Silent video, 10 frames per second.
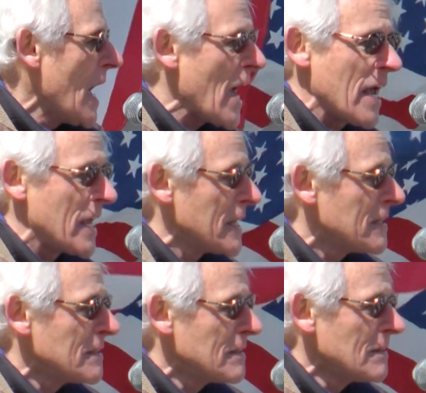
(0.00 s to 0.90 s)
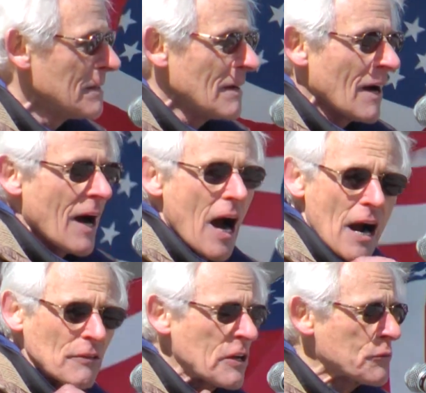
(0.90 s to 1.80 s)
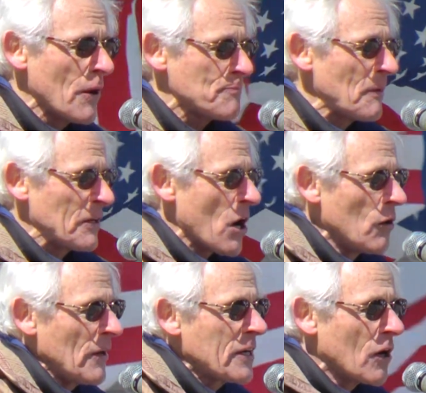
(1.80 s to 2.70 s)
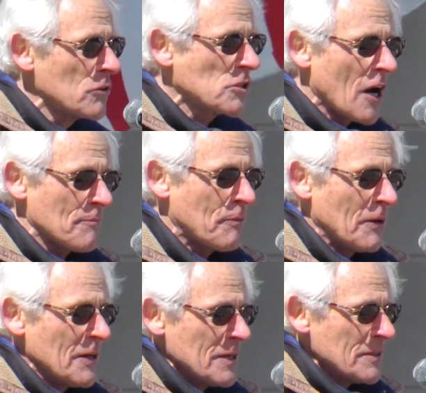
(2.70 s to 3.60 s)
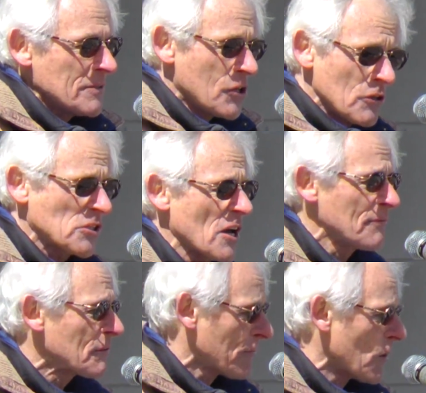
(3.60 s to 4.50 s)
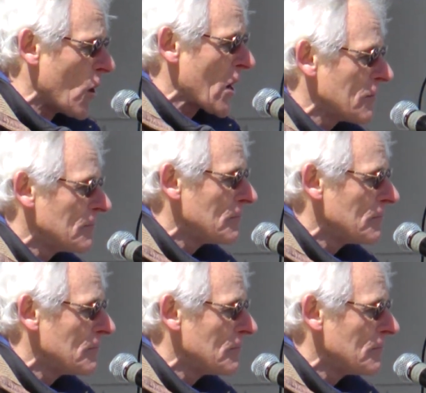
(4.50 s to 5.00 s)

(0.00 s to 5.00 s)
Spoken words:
hey, our equipment only goes up to the 7th floor.